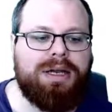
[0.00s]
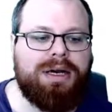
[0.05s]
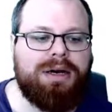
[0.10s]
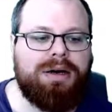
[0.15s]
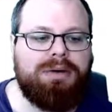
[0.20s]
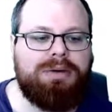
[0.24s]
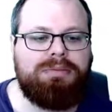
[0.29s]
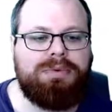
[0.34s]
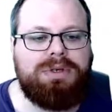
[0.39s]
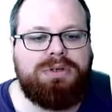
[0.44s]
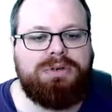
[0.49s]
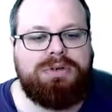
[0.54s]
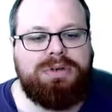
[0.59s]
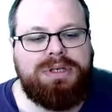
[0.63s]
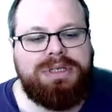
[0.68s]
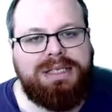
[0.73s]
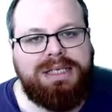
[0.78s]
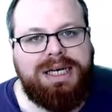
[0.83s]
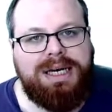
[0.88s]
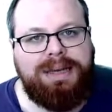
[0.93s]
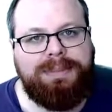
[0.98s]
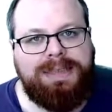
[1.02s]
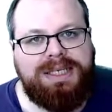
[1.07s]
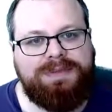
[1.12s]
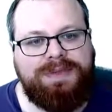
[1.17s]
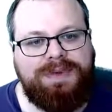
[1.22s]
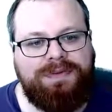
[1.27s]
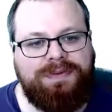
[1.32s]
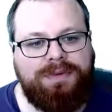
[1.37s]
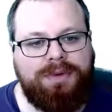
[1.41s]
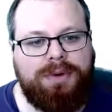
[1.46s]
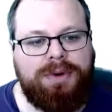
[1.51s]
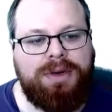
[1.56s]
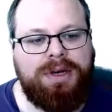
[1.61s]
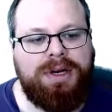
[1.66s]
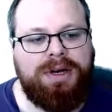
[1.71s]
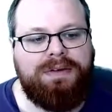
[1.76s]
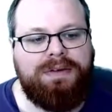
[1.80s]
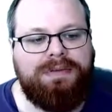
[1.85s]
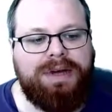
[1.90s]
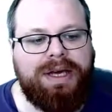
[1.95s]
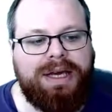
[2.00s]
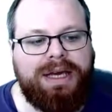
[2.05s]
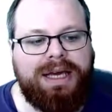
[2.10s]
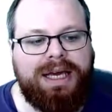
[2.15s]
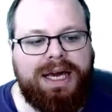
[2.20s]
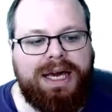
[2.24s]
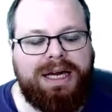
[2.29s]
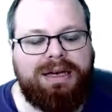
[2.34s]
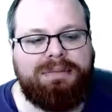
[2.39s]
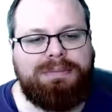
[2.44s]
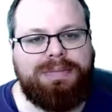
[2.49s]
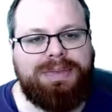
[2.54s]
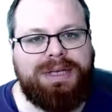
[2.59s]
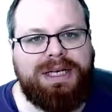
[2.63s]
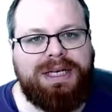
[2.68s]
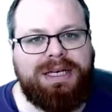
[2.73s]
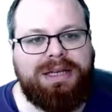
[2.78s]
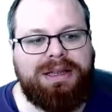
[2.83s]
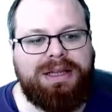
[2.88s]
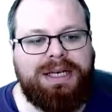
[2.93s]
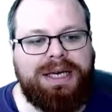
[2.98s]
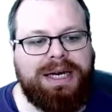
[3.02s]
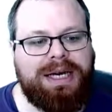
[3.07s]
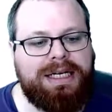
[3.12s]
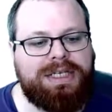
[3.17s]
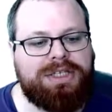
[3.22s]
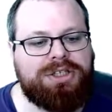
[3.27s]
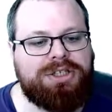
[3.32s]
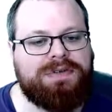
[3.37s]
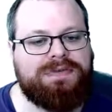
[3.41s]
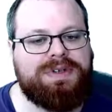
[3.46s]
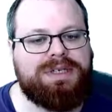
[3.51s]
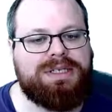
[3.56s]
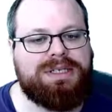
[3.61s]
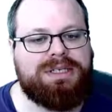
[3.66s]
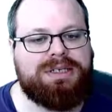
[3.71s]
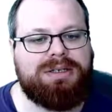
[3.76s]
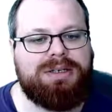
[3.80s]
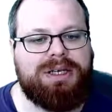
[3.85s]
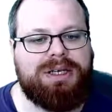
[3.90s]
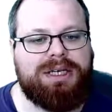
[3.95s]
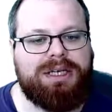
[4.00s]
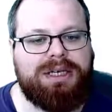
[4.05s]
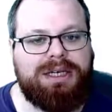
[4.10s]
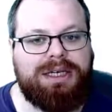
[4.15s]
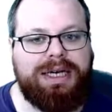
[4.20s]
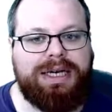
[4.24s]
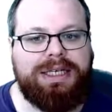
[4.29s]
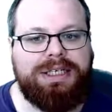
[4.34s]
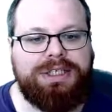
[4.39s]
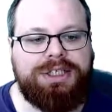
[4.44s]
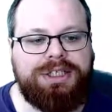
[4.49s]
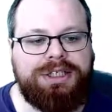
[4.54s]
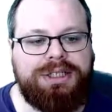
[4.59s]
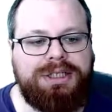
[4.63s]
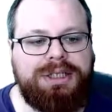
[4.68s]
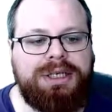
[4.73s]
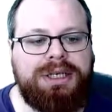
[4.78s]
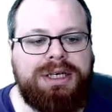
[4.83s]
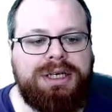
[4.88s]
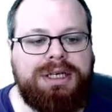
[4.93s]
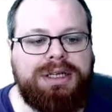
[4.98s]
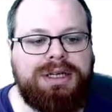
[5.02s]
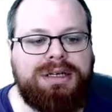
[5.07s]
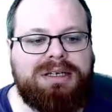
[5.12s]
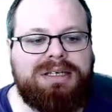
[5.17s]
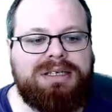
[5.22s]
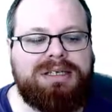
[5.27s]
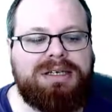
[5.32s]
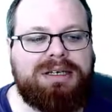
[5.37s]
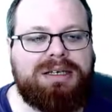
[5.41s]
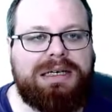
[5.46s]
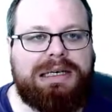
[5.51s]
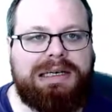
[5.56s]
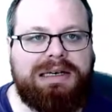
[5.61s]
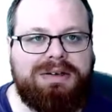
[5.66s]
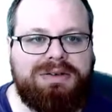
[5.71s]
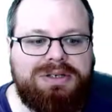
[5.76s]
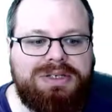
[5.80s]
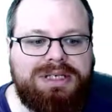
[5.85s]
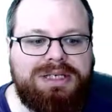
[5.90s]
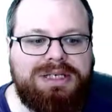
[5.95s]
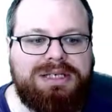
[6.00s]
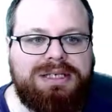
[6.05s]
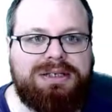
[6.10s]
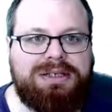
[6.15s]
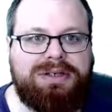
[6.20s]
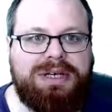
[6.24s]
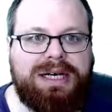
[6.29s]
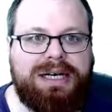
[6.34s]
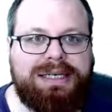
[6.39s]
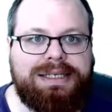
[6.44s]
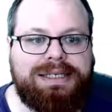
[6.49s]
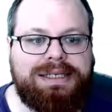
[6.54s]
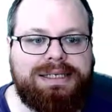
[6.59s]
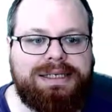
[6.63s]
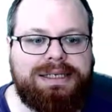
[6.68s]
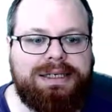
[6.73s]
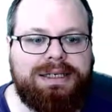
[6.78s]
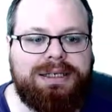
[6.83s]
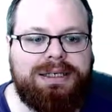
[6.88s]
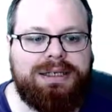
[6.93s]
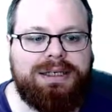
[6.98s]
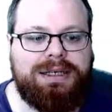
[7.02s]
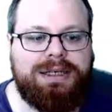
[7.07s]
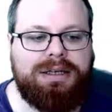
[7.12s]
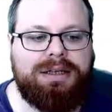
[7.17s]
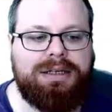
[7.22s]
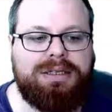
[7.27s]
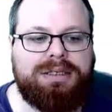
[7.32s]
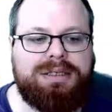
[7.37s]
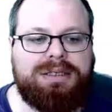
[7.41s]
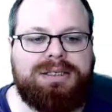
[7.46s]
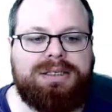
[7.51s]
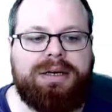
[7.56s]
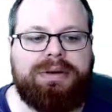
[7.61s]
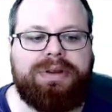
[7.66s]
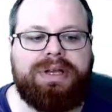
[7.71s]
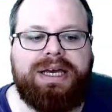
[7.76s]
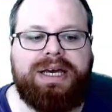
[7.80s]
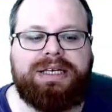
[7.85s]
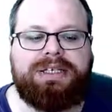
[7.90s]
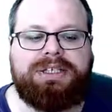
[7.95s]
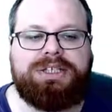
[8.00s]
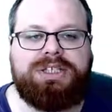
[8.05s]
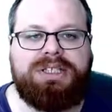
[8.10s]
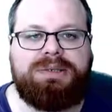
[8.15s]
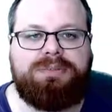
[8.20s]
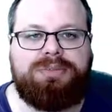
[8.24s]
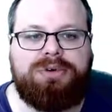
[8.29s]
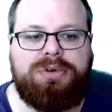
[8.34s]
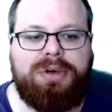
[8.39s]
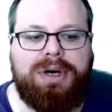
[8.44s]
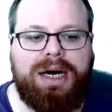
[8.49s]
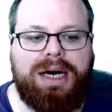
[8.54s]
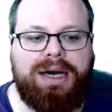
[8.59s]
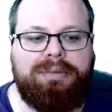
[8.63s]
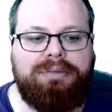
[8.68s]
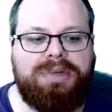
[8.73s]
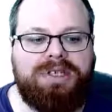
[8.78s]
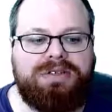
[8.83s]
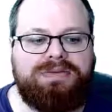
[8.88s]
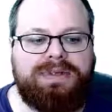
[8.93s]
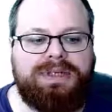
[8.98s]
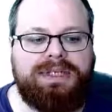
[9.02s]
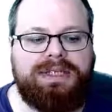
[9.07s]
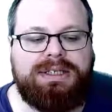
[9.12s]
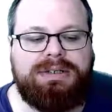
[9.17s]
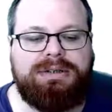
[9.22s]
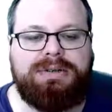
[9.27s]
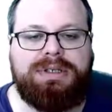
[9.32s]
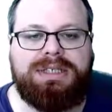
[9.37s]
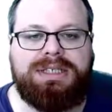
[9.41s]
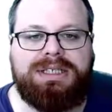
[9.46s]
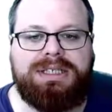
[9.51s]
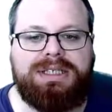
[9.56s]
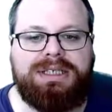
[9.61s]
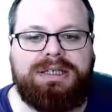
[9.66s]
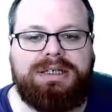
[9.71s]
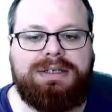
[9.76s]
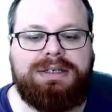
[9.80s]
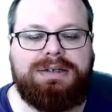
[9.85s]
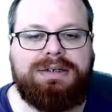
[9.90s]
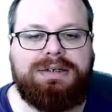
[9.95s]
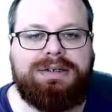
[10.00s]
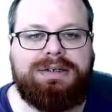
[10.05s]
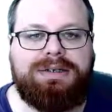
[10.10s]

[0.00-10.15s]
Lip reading: And now we do the same as before. We again pick the edge of this triangulation that is the closest to S. And this is now the edge E prime between Q and T.